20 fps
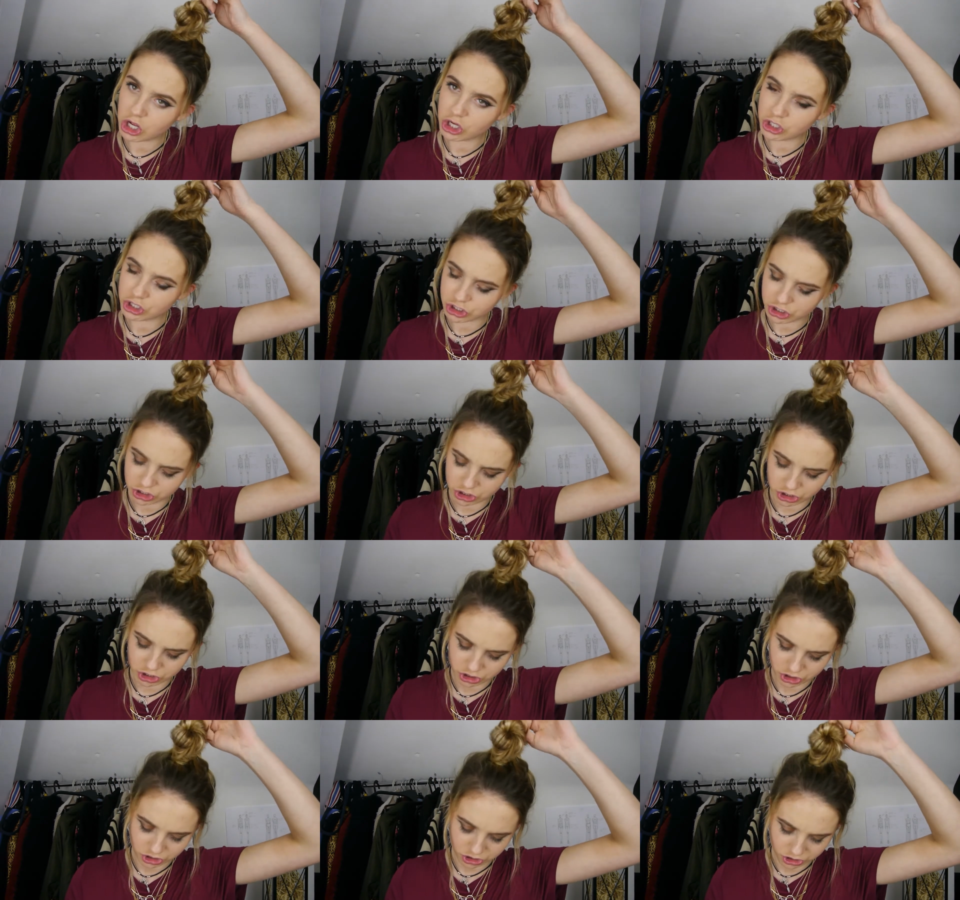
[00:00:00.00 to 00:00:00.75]

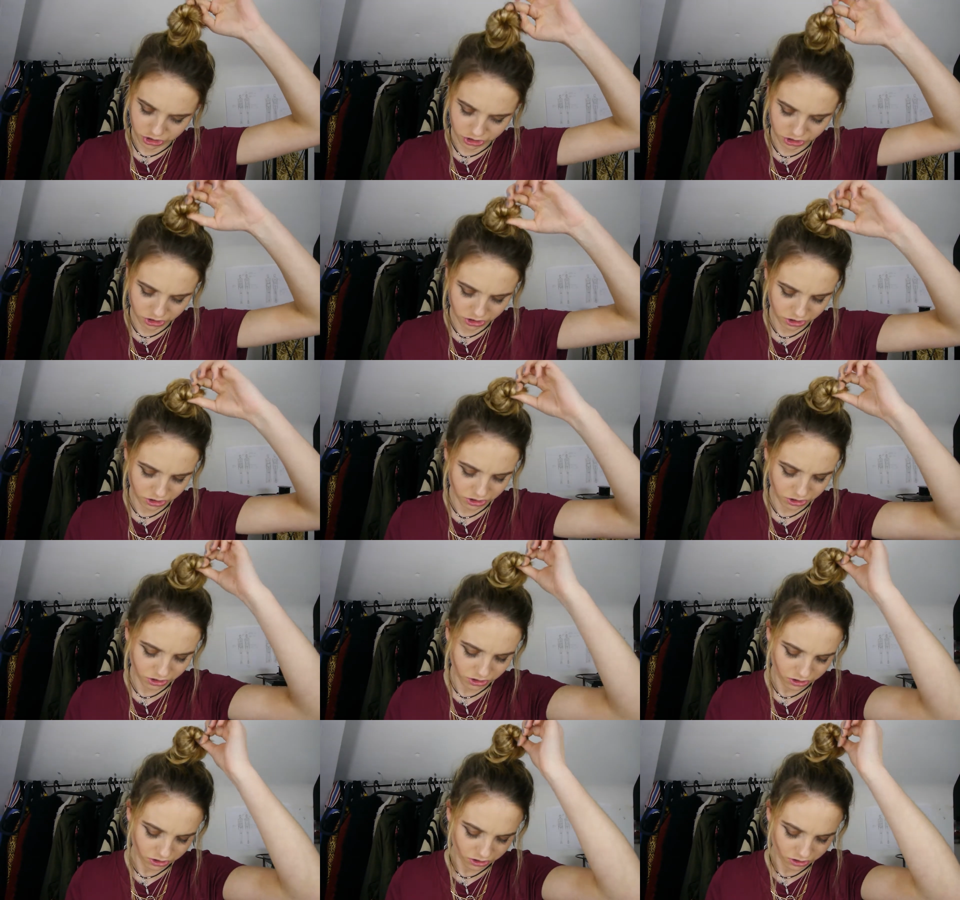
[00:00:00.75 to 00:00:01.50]

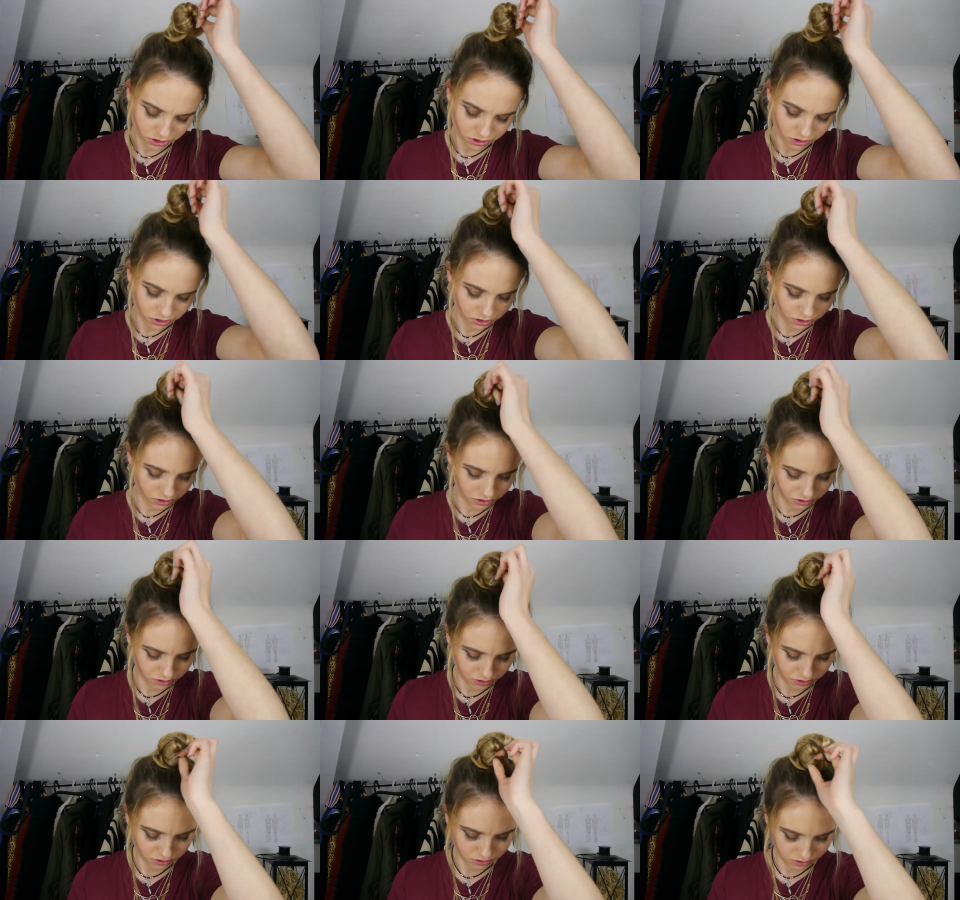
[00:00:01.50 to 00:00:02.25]

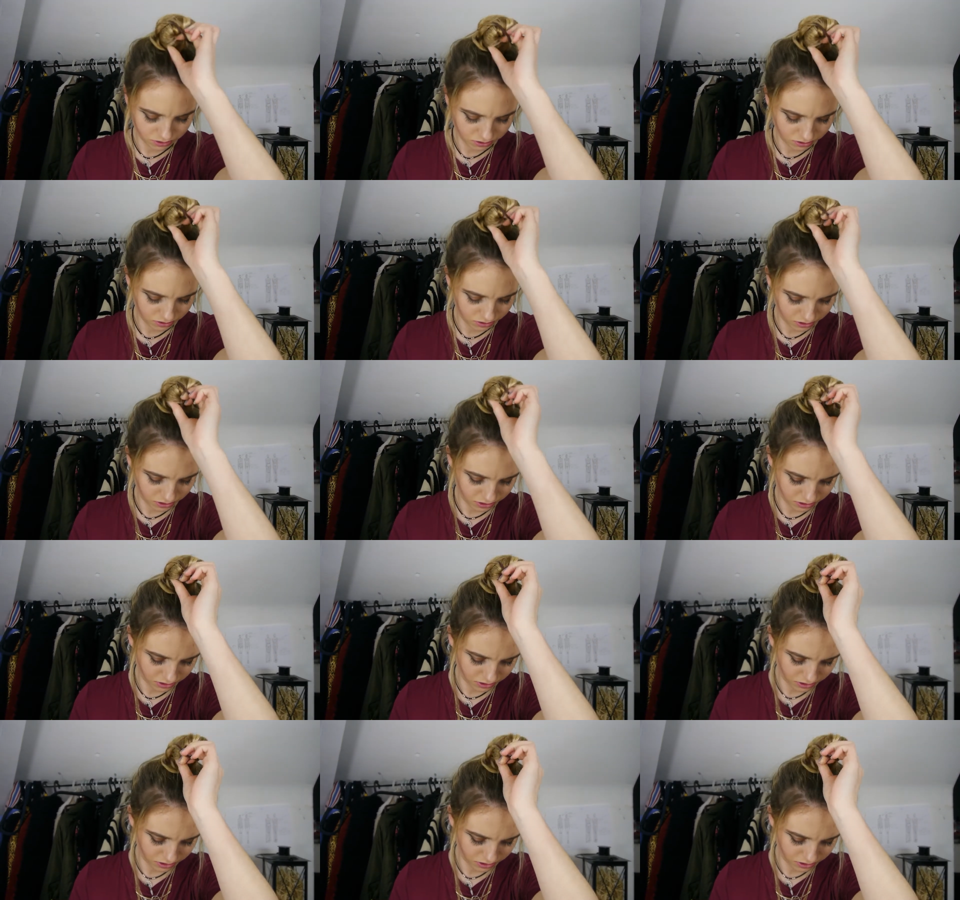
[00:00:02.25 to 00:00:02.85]
No one is speaking in this clip.